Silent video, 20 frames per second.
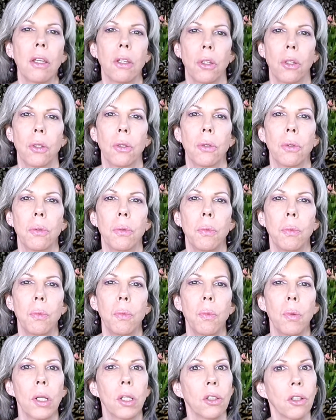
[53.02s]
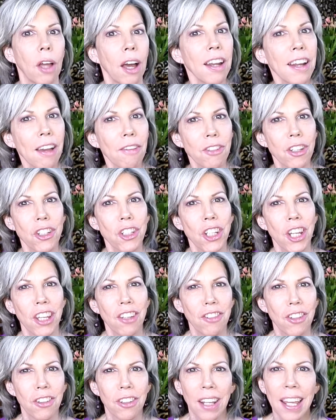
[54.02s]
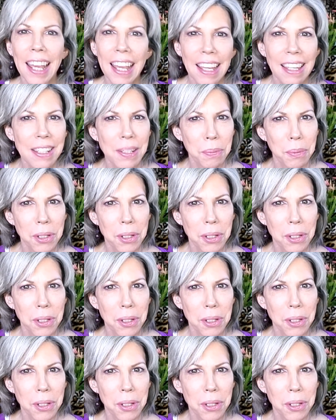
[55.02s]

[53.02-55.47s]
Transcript: You will not have to shave your legs,